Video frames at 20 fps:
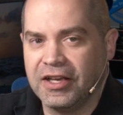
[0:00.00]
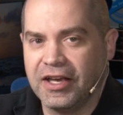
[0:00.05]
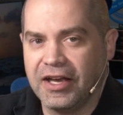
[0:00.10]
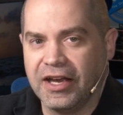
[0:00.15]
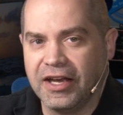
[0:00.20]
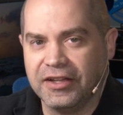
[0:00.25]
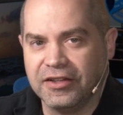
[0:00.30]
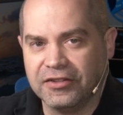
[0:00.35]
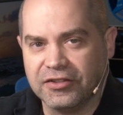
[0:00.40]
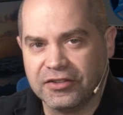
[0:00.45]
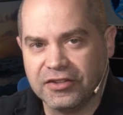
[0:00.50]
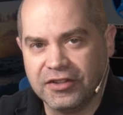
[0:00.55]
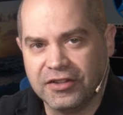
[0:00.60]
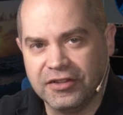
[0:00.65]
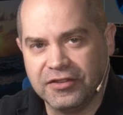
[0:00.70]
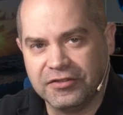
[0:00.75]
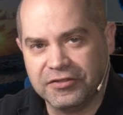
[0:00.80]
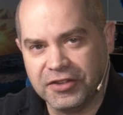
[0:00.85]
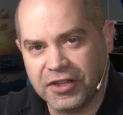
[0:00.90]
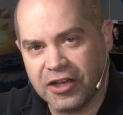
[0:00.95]
and
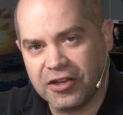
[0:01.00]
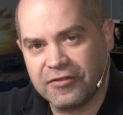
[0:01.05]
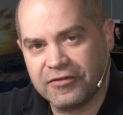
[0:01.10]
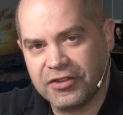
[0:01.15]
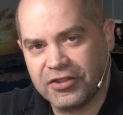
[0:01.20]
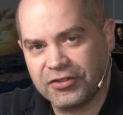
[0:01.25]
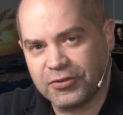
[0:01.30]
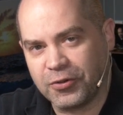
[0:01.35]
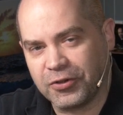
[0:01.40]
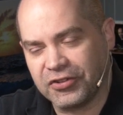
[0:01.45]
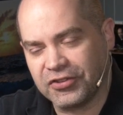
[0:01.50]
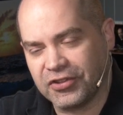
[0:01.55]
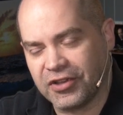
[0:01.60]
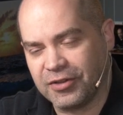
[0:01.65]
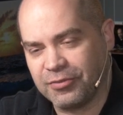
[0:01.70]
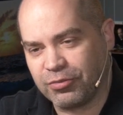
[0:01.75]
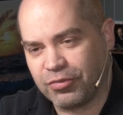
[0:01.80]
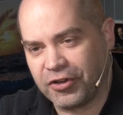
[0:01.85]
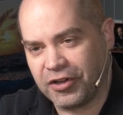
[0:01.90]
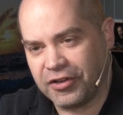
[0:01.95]
none of the sources
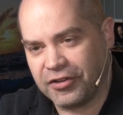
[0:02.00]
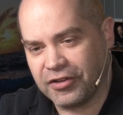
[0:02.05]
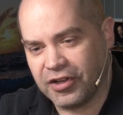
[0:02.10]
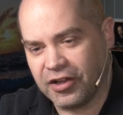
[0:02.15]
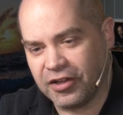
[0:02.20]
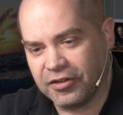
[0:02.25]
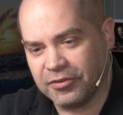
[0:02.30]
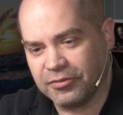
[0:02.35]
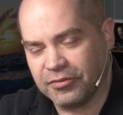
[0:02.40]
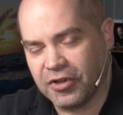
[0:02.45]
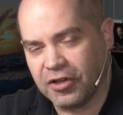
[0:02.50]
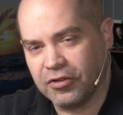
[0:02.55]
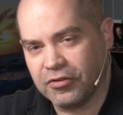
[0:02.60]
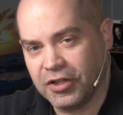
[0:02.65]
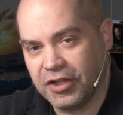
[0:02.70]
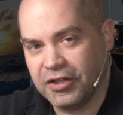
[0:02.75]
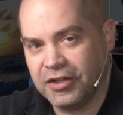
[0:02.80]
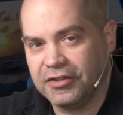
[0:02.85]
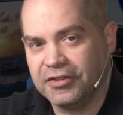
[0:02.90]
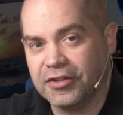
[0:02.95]

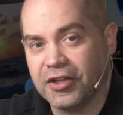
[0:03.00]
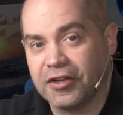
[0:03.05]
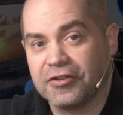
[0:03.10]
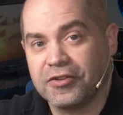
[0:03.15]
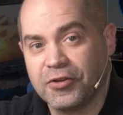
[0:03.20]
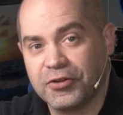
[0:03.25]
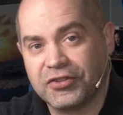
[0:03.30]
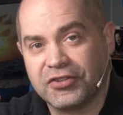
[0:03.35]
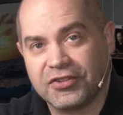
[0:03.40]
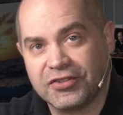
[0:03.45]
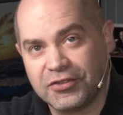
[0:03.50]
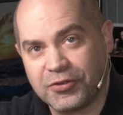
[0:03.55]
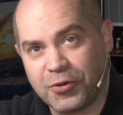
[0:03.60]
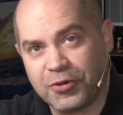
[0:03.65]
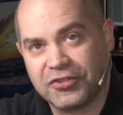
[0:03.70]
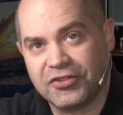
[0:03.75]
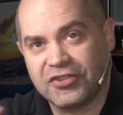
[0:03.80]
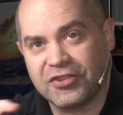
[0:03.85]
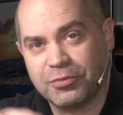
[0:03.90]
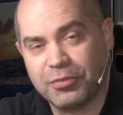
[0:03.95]
none of those
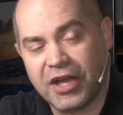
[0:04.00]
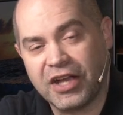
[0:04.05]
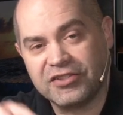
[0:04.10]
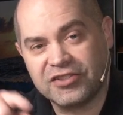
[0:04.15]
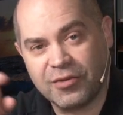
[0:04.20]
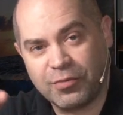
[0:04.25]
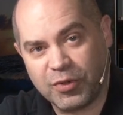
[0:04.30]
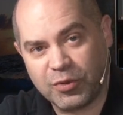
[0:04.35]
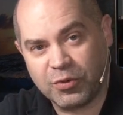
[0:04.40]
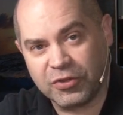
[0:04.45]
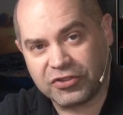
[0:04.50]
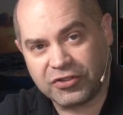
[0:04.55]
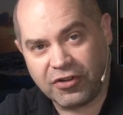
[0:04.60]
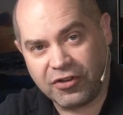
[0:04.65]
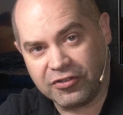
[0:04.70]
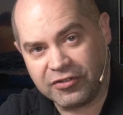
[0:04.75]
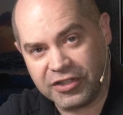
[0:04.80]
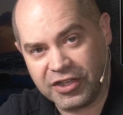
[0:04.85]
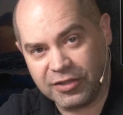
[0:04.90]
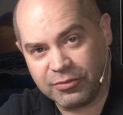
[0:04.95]
sources match up with what's
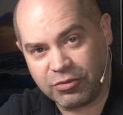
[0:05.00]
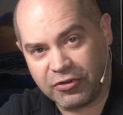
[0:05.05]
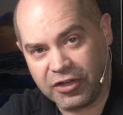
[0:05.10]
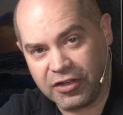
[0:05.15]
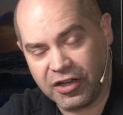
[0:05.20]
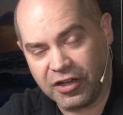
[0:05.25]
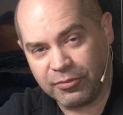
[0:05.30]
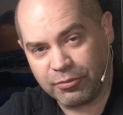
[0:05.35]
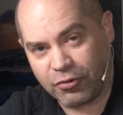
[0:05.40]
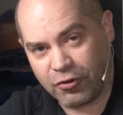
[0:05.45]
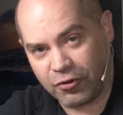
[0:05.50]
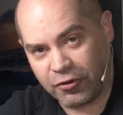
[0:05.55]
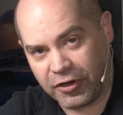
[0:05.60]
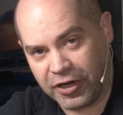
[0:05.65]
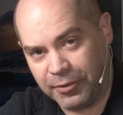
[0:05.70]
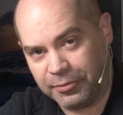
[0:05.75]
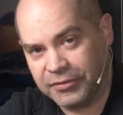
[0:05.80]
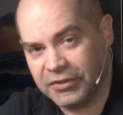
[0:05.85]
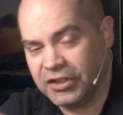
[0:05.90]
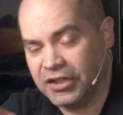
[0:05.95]
currently on
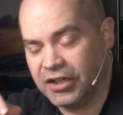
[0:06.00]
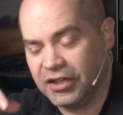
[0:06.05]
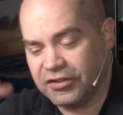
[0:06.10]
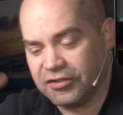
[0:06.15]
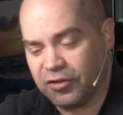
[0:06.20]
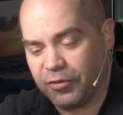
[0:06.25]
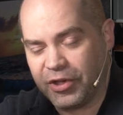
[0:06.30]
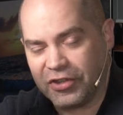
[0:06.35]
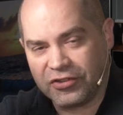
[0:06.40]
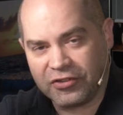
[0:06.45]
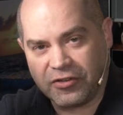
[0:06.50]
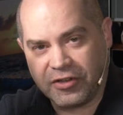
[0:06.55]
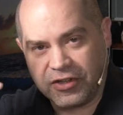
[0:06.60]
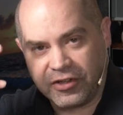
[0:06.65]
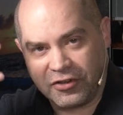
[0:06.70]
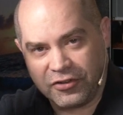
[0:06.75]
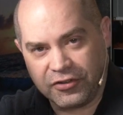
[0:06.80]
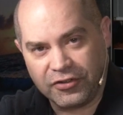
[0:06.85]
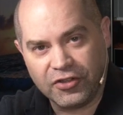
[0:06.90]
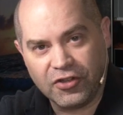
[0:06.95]
program. So basically,
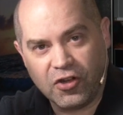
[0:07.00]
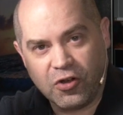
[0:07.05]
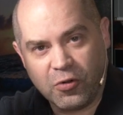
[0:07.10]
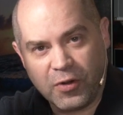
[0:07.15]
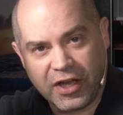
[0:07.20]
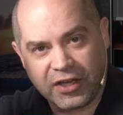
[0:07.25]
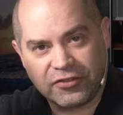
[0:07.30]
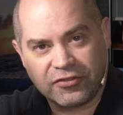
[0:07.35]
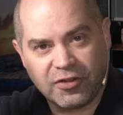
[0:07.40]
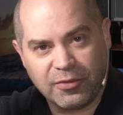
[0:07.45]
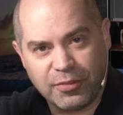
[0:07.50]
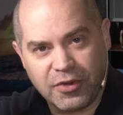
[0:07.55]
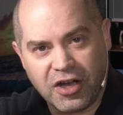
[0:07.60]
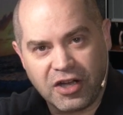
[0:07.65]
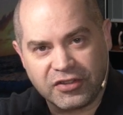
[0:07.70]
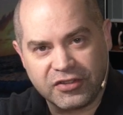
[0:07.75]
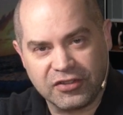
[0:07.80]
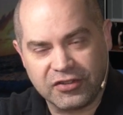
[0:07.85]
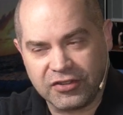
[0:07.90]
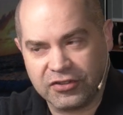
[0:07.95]
there are no extra
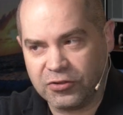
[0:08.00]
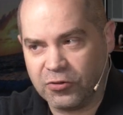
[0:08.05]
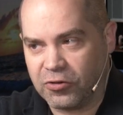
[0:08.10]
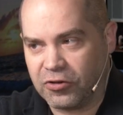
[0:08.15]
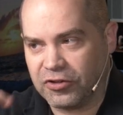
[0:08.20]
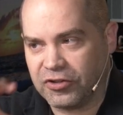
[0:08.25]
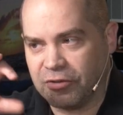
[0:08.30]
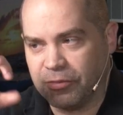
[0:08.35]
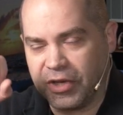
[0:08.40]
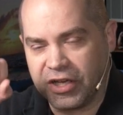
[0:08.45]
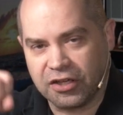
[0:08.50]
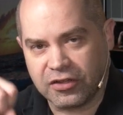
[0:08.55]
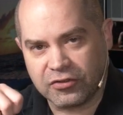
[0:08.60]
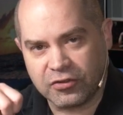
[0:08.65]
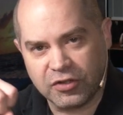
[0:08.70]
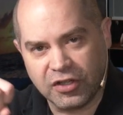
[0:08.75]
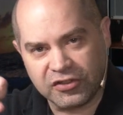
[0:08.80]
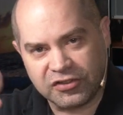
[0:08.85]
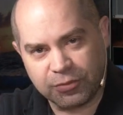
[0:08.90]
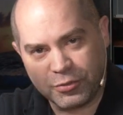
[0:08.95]
boxes in order to make
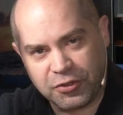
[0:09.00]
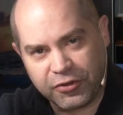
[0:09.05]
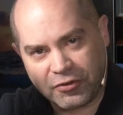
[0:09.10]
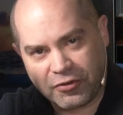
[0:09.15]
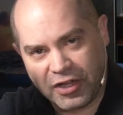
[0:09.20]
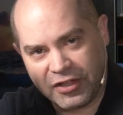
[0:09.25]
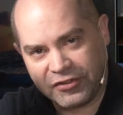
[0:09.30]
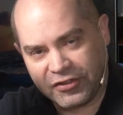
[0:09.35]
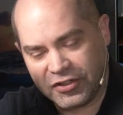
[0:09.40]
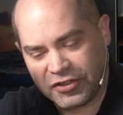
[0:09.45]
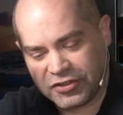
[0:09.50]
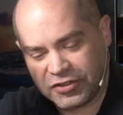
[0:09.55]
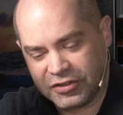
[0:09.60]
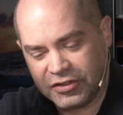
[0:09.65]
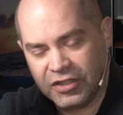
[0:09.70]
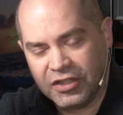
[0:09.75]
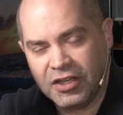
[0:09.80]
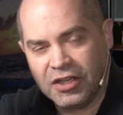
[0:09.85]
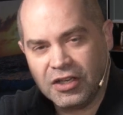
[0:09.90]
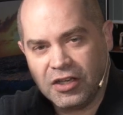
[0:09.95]
a smooth transition
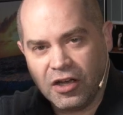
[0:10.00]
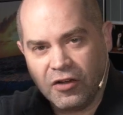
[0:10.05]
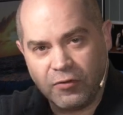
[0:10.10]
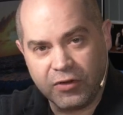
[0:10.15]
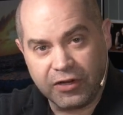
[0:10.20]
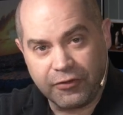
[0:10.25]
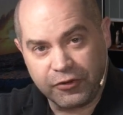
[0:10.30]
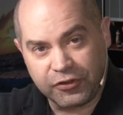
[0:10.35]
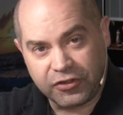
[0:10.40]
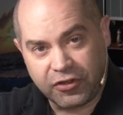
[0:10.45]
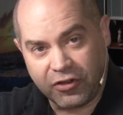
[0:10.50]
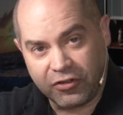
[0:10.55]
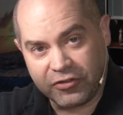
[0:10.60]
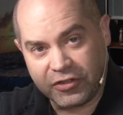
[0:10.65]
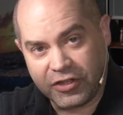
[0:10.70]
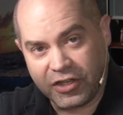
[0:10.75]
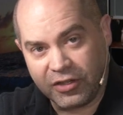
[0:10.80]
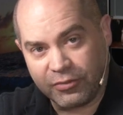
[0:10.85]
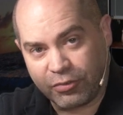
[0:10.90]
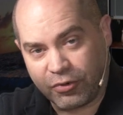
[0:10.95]
of whatever's
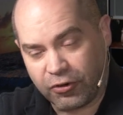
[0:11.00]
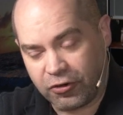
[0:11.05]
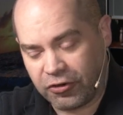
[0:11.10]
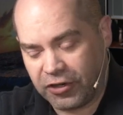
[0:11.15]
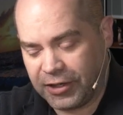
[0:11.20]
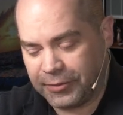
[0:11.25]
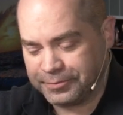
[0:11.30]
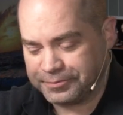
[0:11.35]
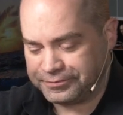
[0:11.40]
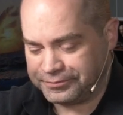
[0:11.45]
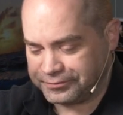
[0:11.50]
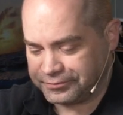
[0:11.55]
currently on program.